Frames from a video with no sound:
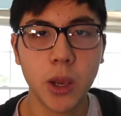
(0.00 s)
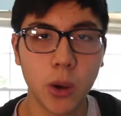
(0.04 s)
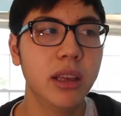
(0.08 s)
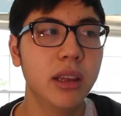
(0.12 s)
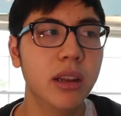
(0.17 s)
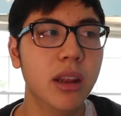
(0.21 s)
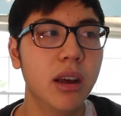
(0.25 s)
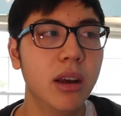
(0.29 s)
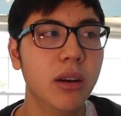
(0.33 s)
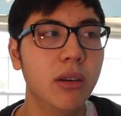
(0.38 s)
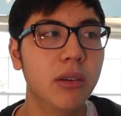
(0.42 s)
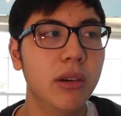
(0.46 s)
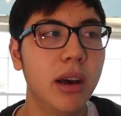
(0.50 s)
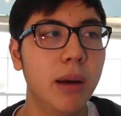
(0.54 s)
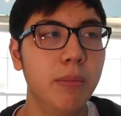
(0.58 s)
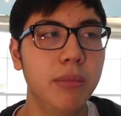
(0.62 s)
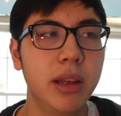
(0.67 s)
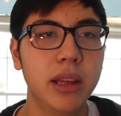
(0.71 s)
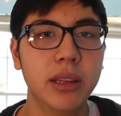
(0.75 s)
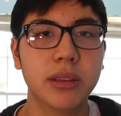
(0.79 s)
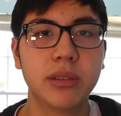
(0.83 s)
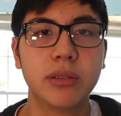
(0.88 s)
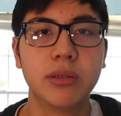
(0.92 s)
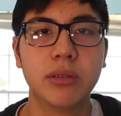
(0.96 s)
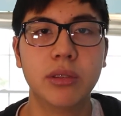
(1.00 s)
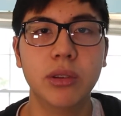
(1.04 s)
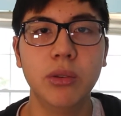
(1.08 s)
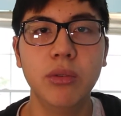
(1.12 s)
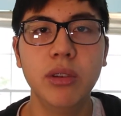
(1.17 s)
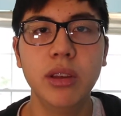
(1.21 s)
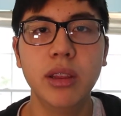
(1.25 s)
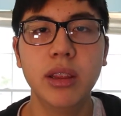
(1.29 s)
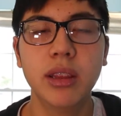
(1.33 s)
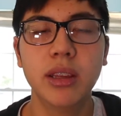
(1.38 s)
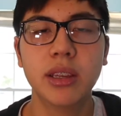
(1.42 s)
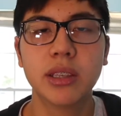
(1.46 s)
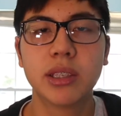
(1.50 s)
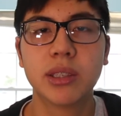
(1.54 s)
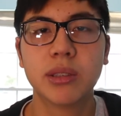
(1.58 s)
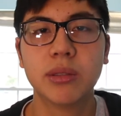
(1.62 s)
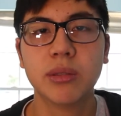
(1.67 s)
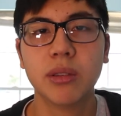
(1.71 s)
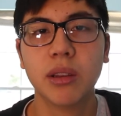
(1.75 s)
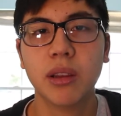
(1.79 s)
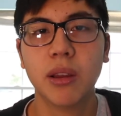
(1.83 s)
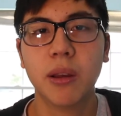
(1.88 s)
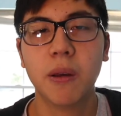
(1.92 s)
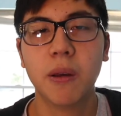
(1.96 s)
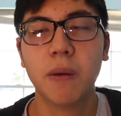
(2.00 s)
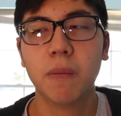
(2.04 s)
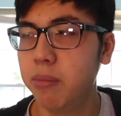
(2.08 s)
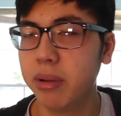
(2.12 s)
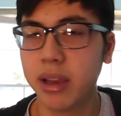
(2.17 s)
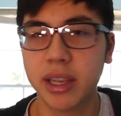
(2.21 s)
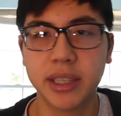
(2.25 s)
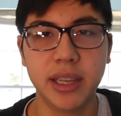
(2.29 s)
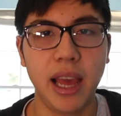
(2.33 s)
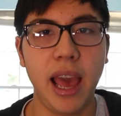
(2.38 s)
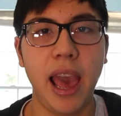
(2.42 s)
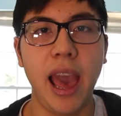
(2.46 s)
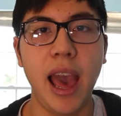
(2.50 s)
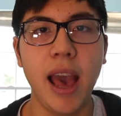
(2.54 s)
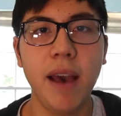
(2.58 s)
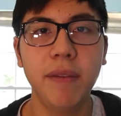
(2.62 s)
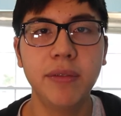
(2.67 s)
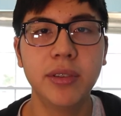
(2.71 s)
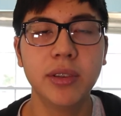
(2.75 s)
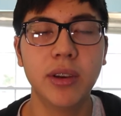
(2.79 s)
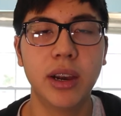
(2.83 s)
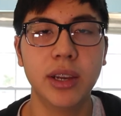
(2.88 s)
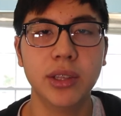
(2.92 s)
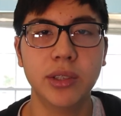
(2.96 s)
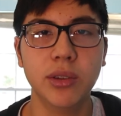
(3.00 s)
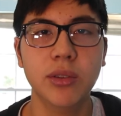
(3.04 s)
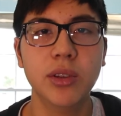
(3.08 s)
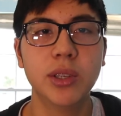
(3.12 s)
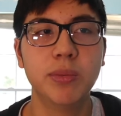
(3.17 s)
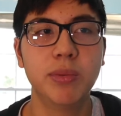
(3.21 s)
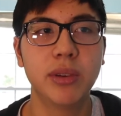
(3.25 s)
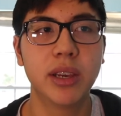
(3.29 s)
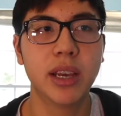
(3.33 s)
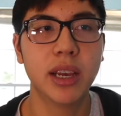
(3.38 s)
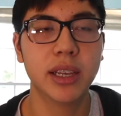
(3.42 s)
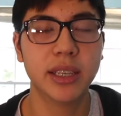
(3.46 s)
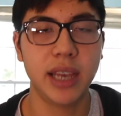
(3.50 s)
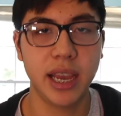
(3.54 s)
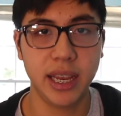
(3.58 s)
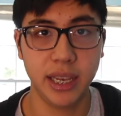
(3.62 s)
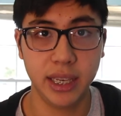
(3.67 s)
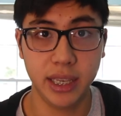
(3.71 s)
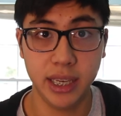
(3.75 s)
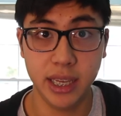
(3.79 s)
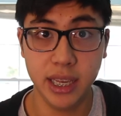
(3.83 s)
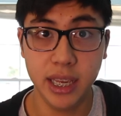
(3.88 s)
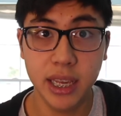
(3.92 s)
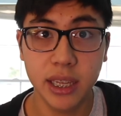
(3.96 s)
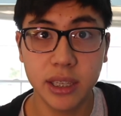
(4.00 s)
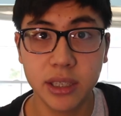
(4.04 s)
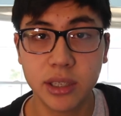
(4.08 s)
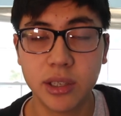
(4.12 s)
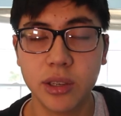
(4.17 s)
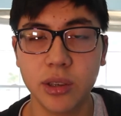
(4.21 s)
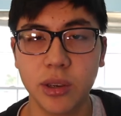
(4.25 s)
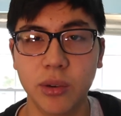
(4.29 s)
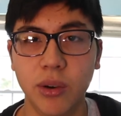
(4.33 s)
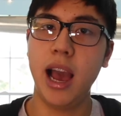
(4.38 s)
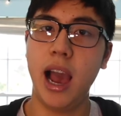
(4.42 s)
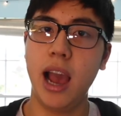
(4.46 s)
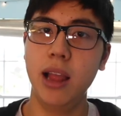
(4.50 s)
You know, I'm not doing this because I have to, I do this because I need to.